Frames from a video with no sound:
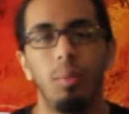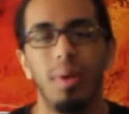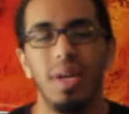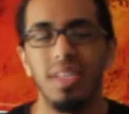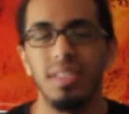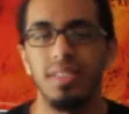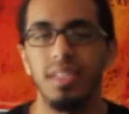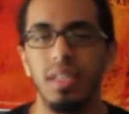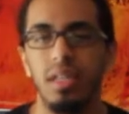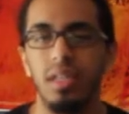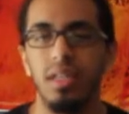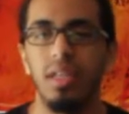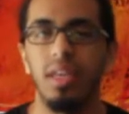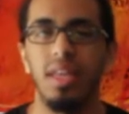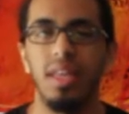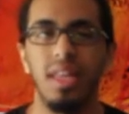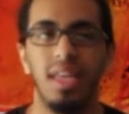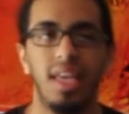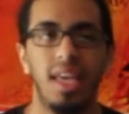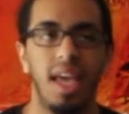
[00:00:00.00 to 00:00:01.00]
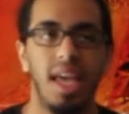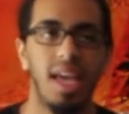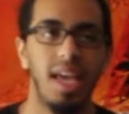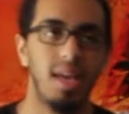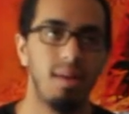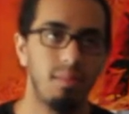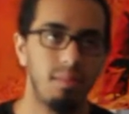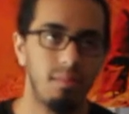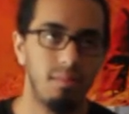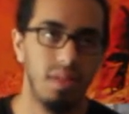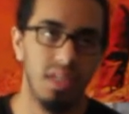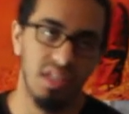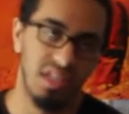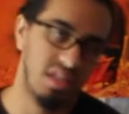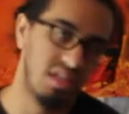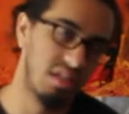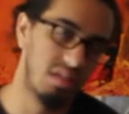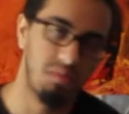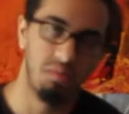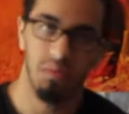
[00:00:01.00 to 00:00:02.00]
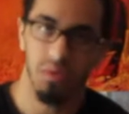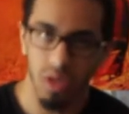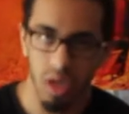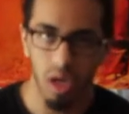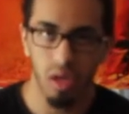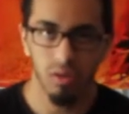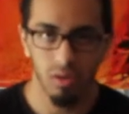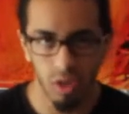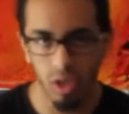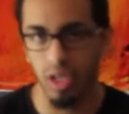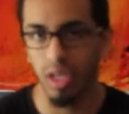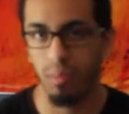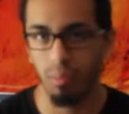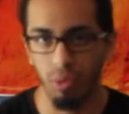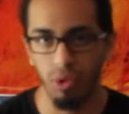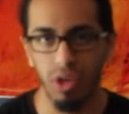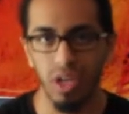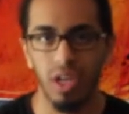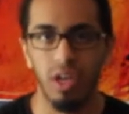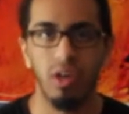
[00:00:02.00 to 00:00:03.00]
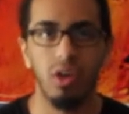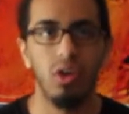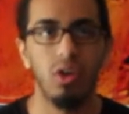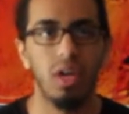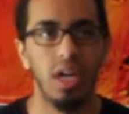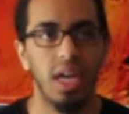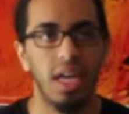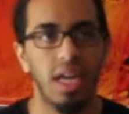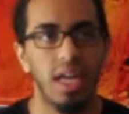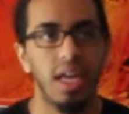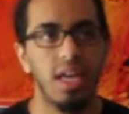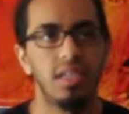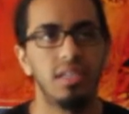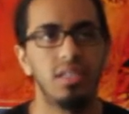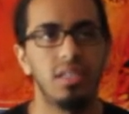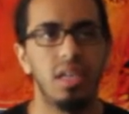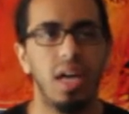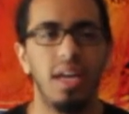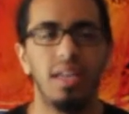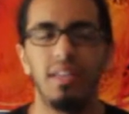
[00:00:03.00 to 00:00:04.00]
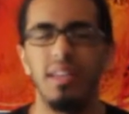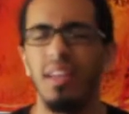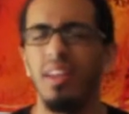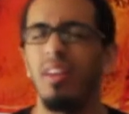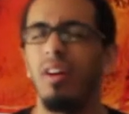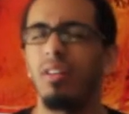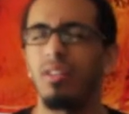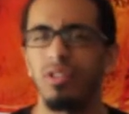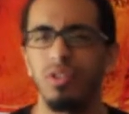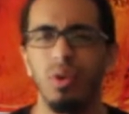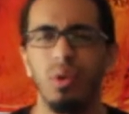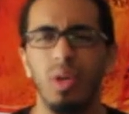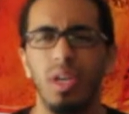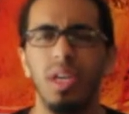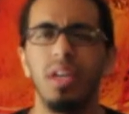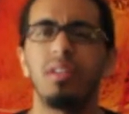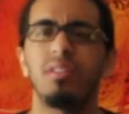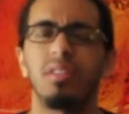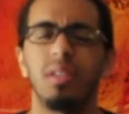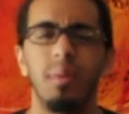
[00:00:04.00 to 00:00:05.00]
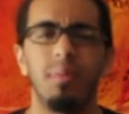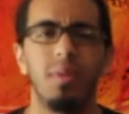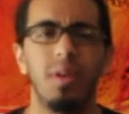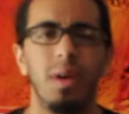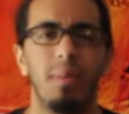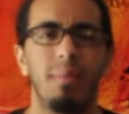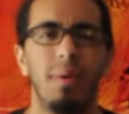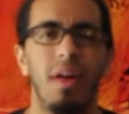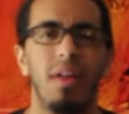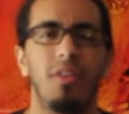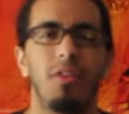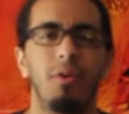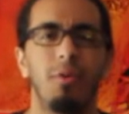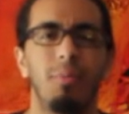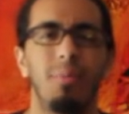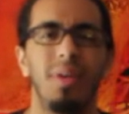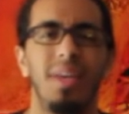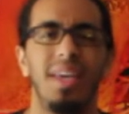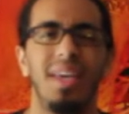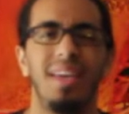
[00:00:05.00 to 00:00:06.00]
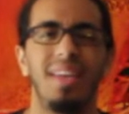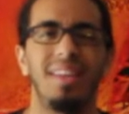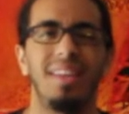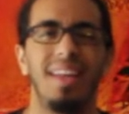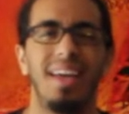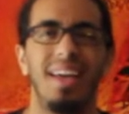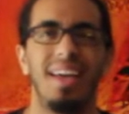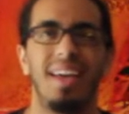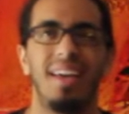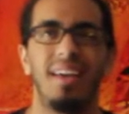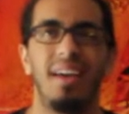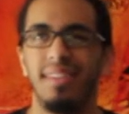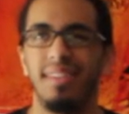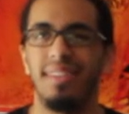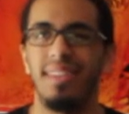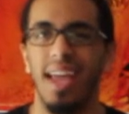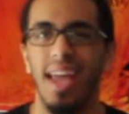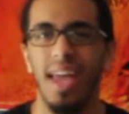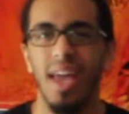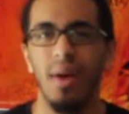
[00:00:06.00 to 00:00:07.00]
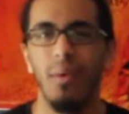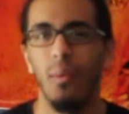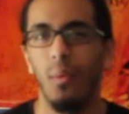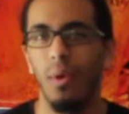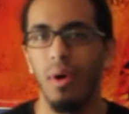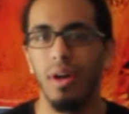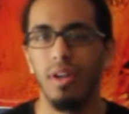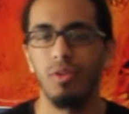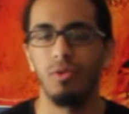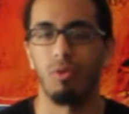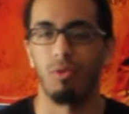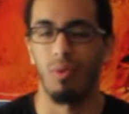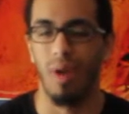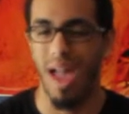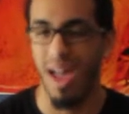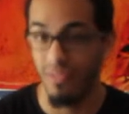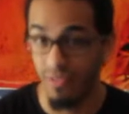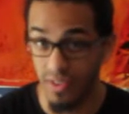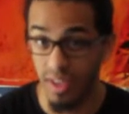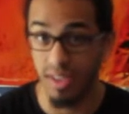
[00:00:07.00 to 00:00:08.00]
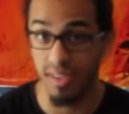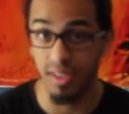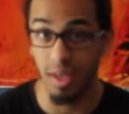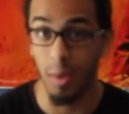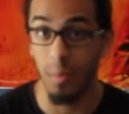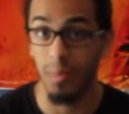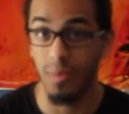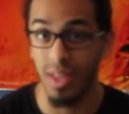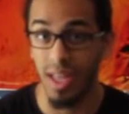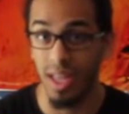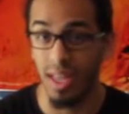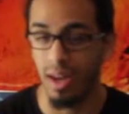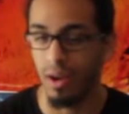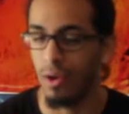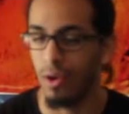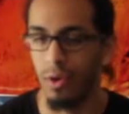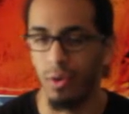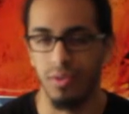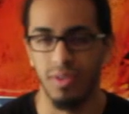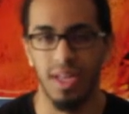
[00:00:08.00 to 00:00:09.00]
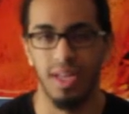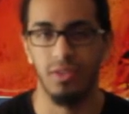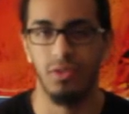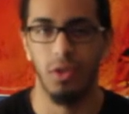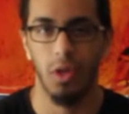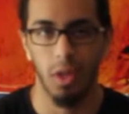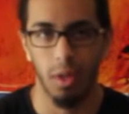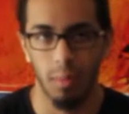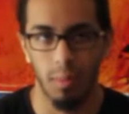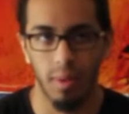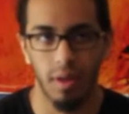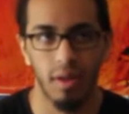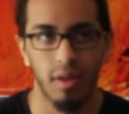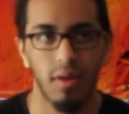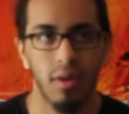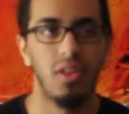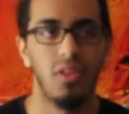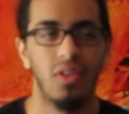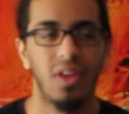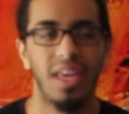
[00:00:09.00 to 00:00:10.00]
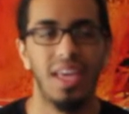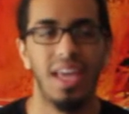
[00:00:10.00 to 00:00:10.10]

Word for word: basically the game is, you know, looking pretty good, I guess. I did also hear something about there being, like, a day one graphics update. I don't know what that's all about. The